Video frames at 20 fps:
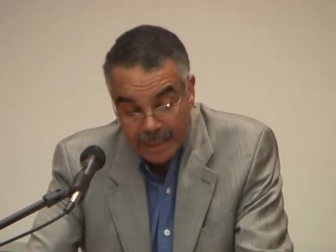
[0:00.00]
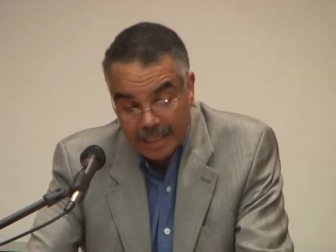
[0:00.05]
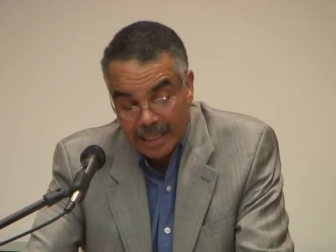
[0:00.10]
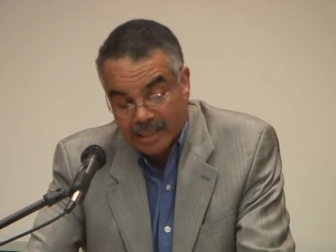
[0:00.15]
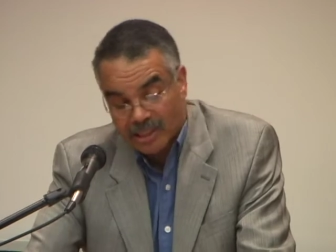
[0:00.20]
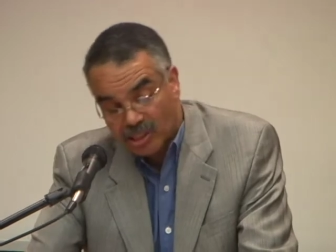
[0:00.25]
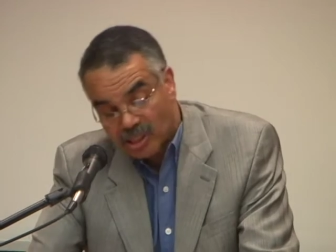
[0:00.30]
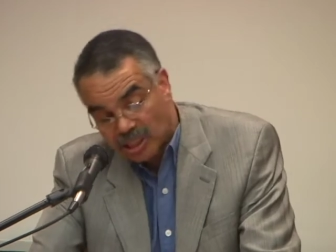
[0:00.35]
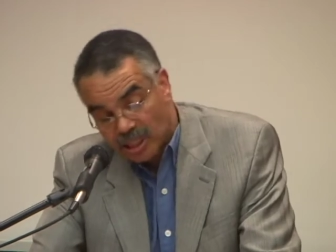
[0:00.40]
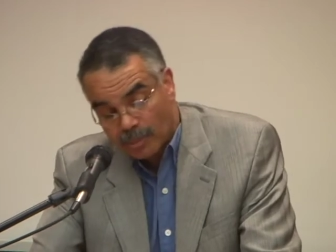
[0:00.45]

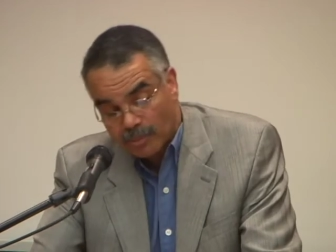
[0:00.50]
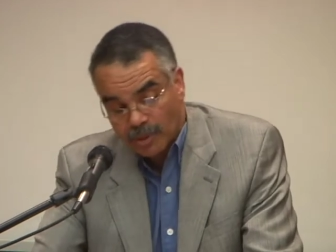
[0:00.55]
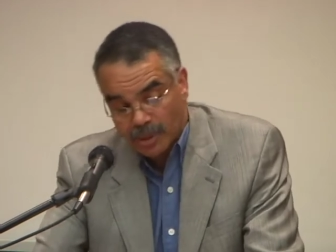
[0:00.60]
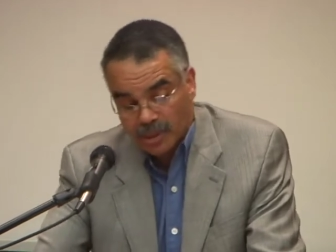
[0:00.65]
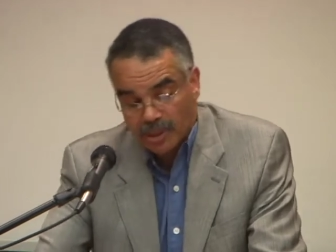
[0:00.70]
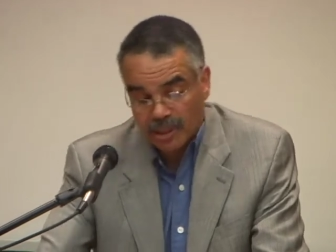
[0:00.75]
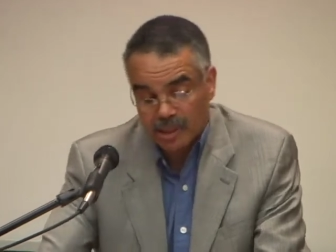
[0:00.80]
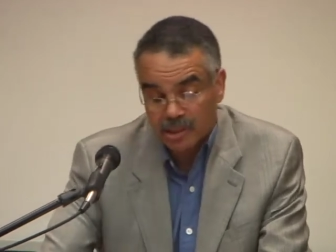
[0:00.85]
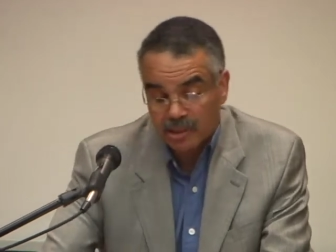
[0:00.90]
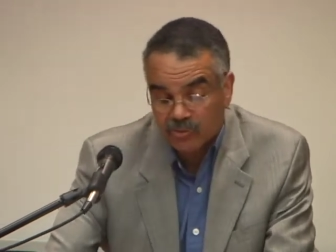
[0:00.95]
and
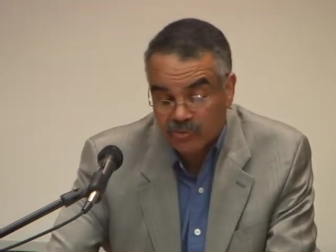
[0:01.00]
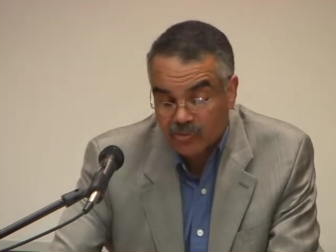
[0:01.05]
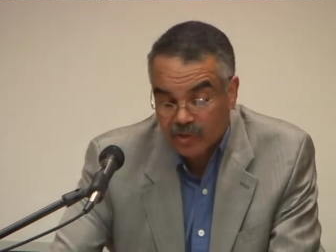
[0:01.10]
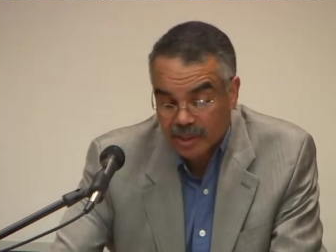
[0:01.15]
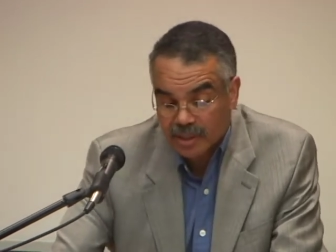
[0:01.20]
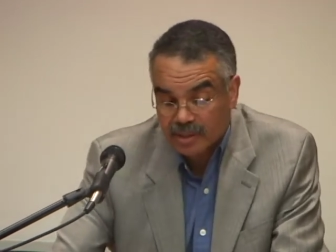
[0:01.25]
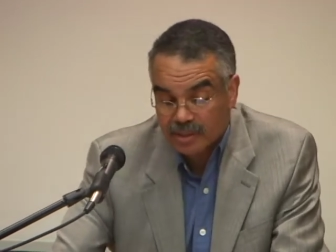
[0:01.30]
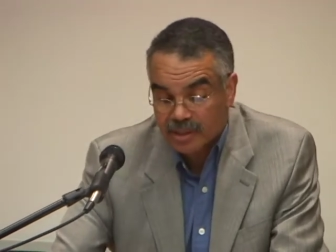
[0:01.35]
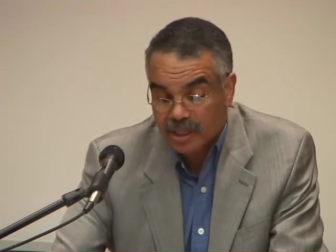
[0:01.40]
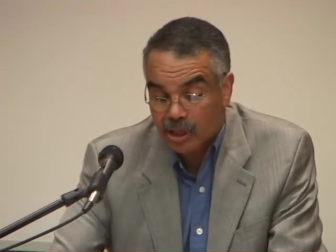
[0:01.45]
Simeon and his
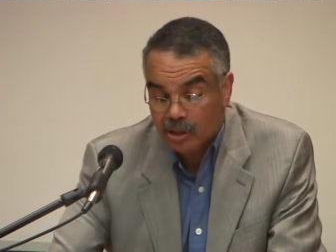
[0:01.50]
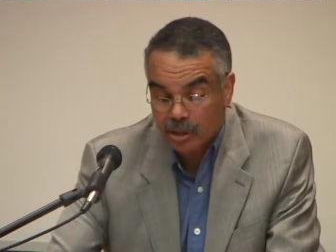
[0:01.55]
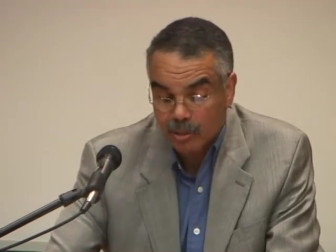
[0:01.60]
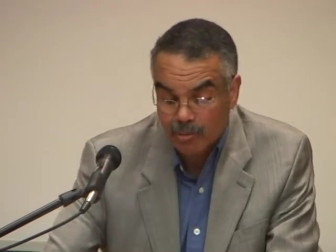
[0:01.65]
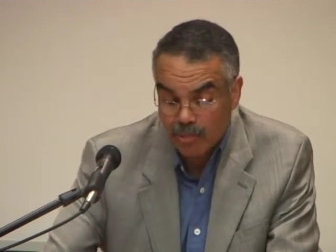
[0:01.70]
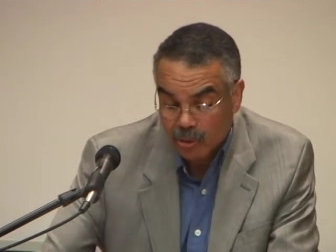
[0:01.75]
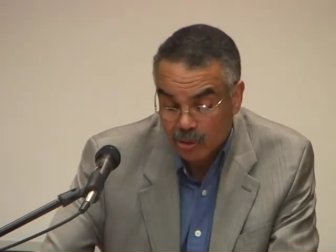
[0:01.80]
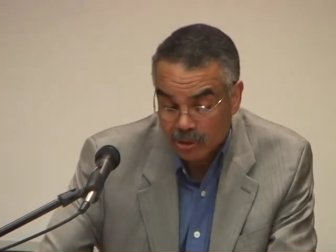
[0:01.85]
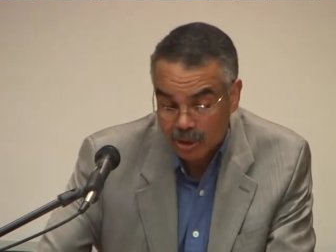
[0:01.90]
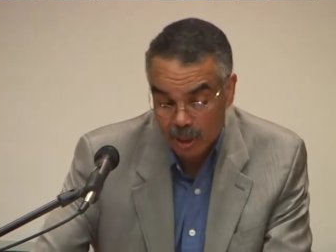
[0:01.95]
friends held a
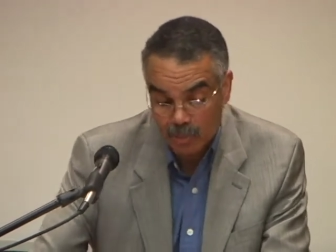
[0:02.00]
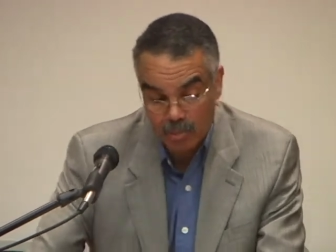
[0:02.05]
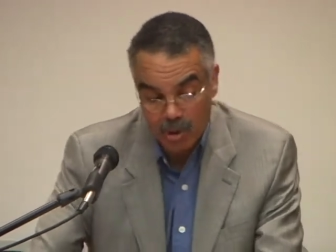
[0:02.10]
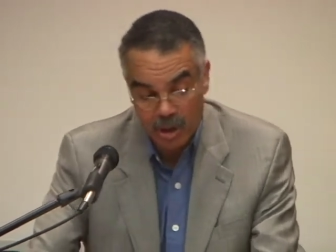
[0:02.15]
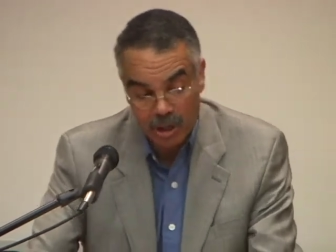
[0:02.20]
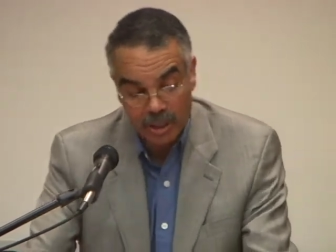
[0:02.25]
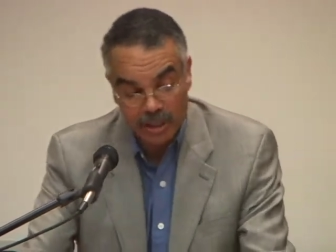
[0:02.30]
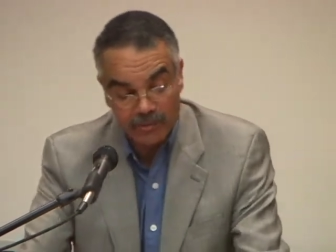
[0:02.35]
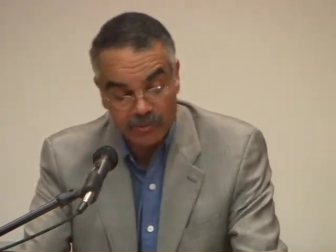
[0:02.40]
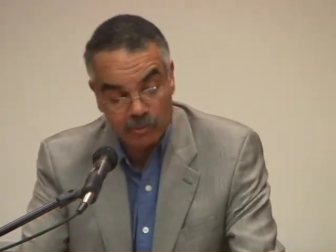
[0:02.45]
birthday
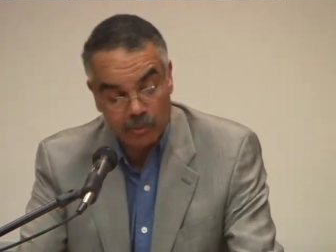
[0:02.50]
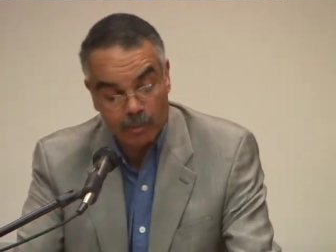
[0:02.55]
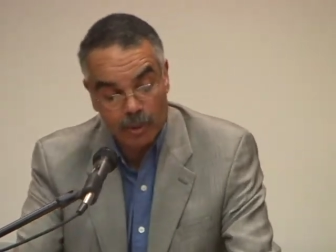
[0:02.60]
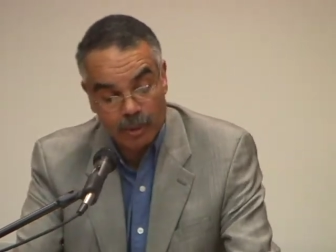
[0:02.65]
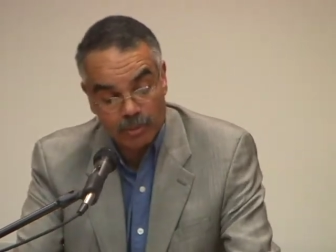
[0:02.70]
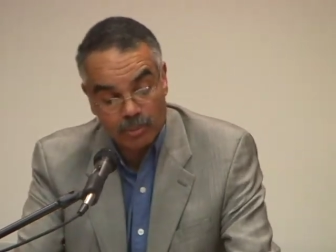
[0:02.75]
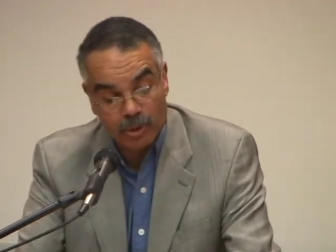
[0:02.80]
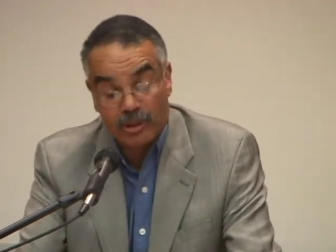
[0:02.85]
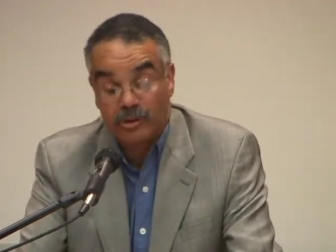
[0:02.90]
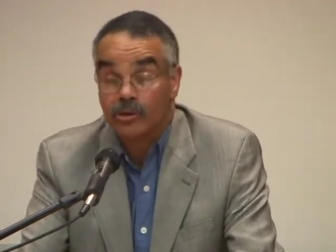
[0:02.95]
party for my
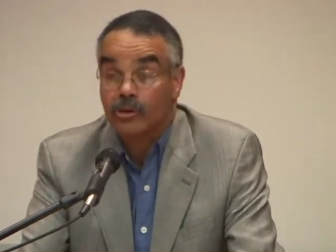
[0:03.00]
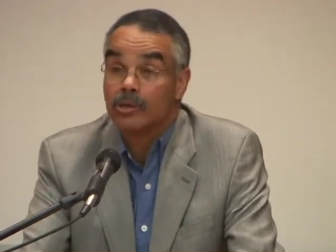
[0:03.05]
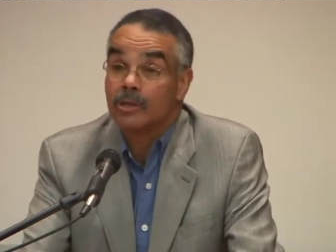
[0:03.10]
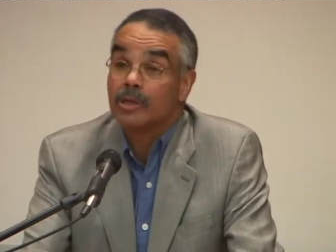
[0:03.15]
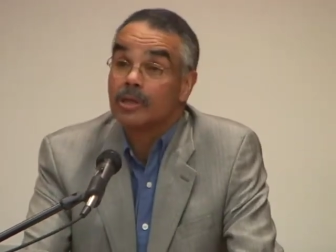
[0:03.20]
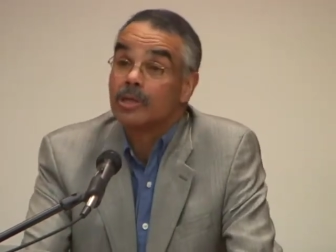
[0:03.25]
brother,